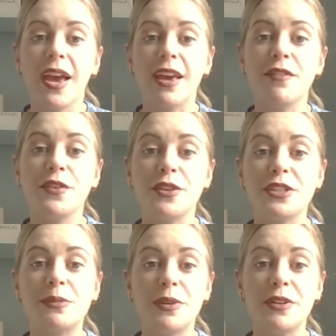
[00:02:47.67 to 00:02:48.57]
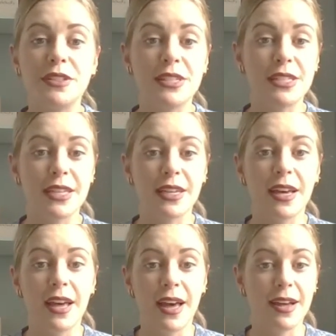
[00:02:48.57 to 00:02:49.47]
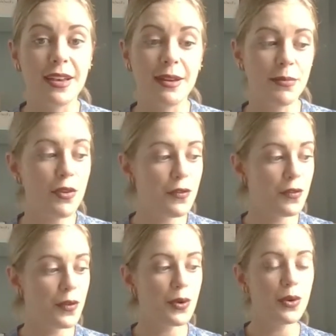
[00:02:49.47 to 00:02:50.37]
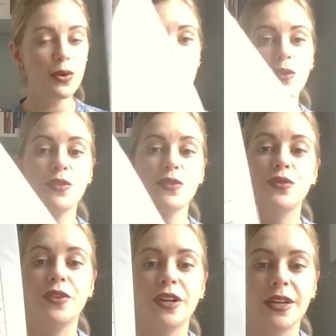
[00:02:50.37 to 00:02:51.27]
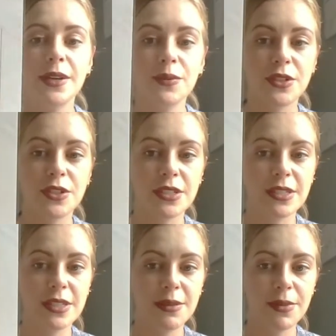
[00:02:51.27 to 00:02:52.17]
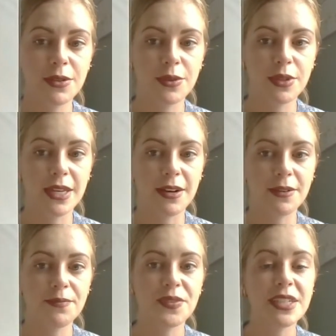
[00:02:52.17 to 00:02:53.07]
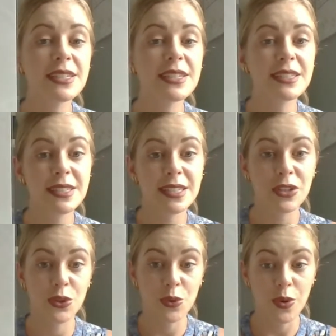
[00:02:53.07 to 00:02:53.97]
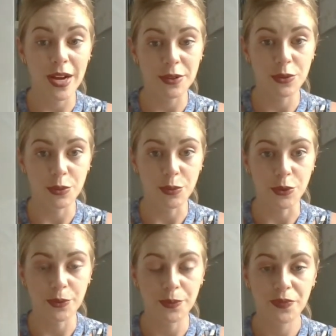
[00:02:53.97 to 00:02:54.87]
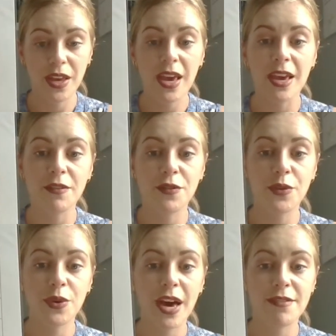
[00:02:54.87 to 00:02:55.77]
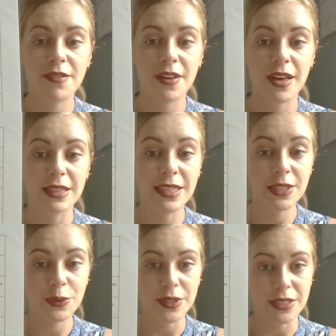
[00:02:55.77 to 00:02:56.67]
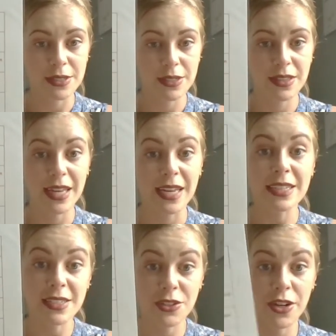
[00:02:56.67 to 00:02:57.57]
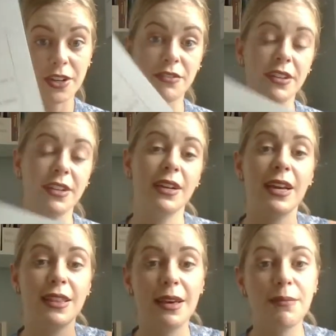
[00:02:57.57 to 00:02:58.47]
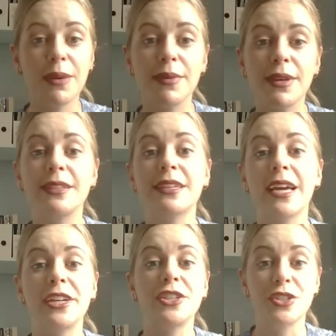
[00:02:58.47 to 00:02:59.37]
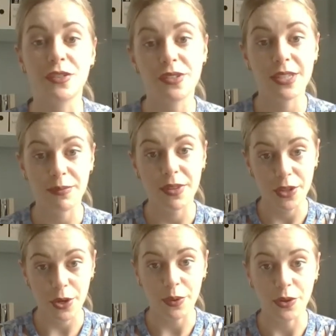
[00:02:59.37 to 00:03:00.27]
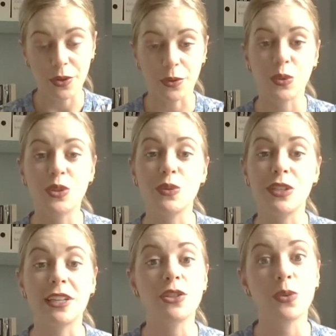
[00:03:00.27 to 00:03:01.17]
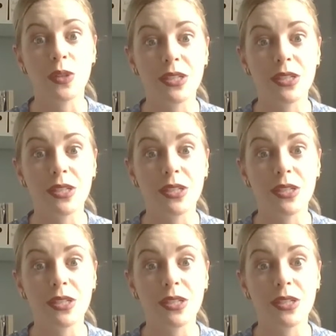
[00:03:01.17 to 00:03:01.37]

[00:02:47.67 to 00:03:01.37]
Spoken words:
If you're experiencing a number 4 or 3, which is in the middle here, these are considered quite normal. If you have liquid, that is diarrhea, and that may be an indication of something going on which we need to